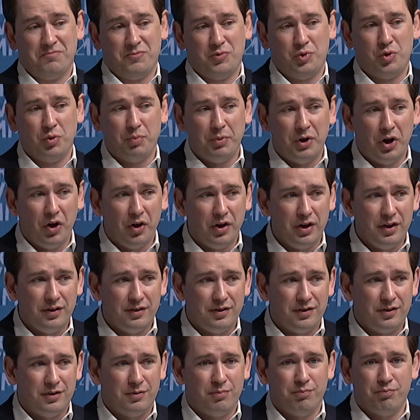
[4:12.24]
to be
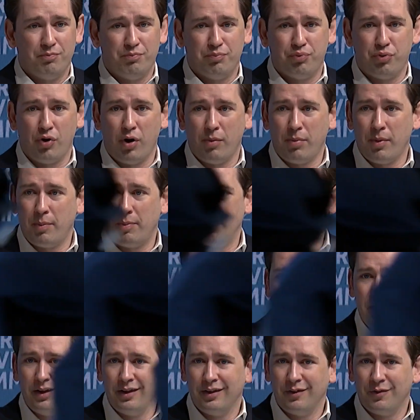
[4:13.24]
honest,
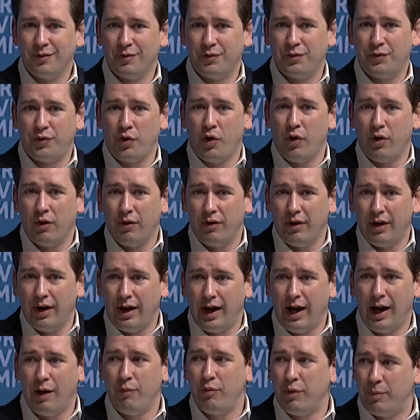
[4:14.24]
probably for
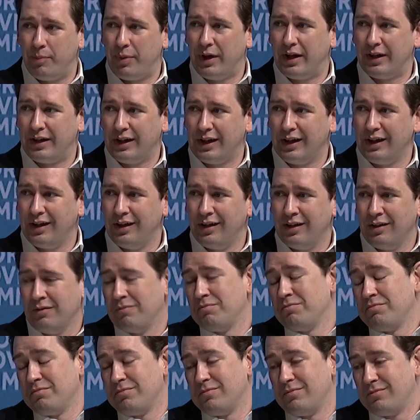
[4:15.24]

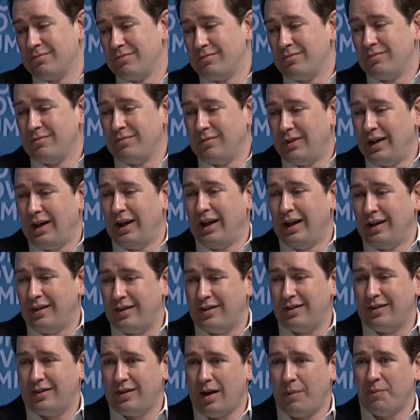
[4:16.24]
everybody,
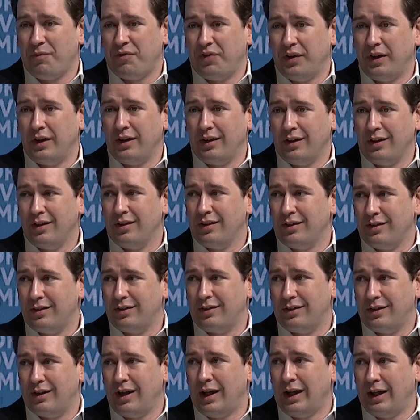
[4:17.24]
it's something
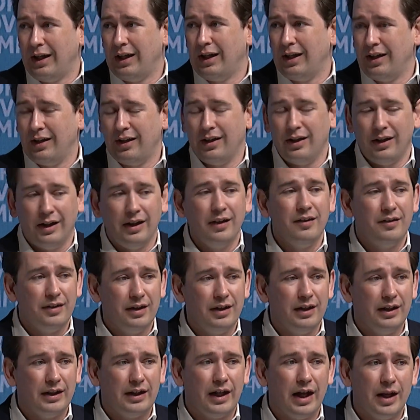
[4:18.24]
they
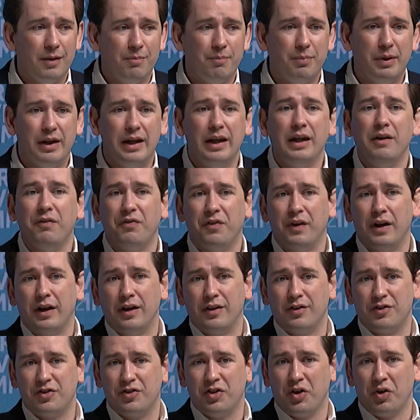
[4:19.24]
easily can believe
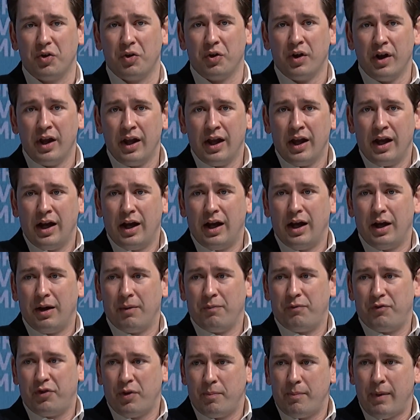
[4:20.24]
in. So,
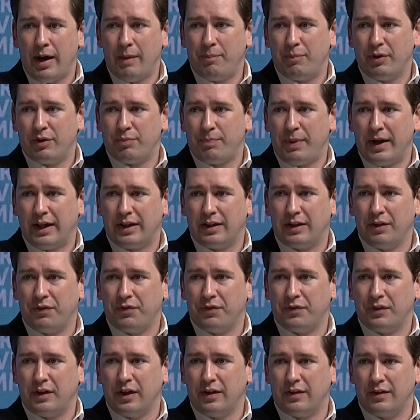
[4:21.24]
um, from my
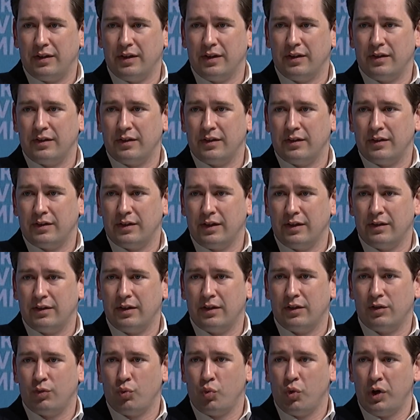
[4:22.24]
perspective, this is, this
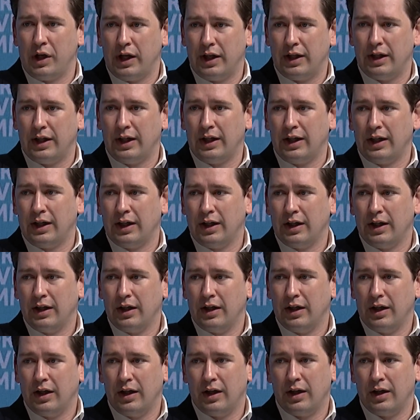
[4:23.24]
is
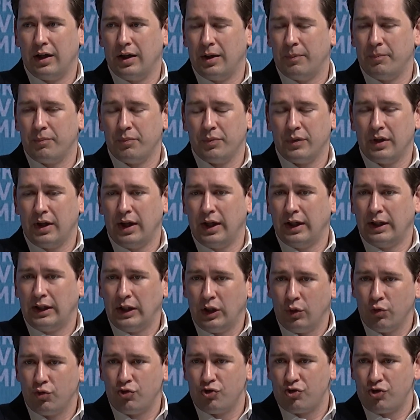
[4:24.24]
really um, a
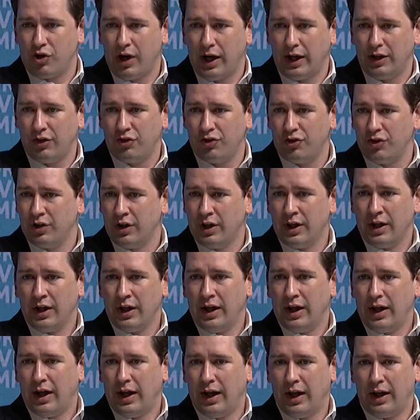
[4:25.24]
huge change
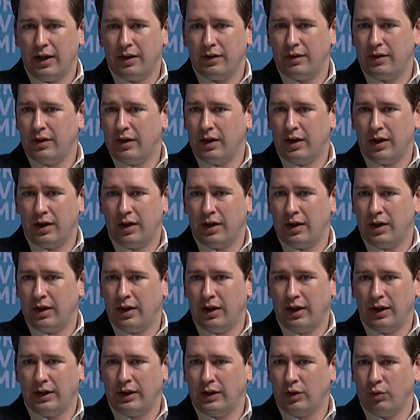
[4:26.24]
and uh,
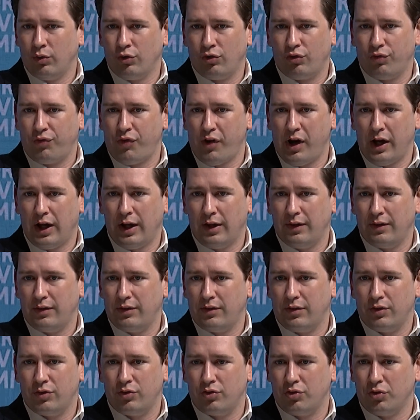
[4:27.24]
a huge
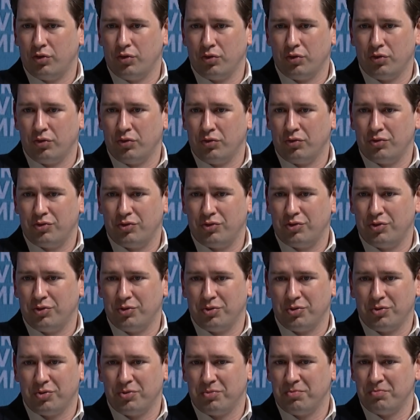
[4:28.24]
threat to,
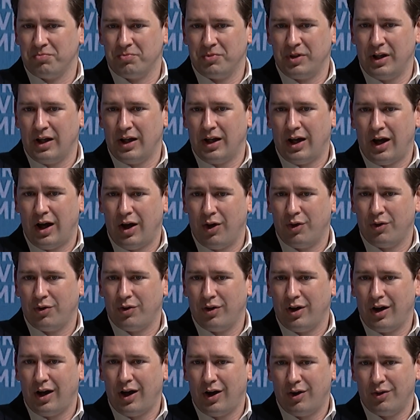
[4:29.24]
to yeah,
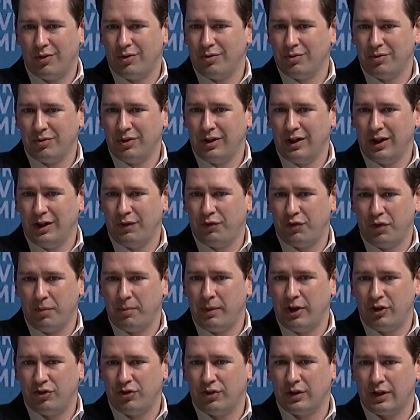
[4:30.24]
how, how
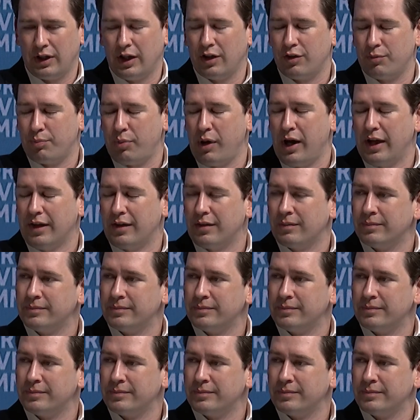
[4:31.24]
information can spread.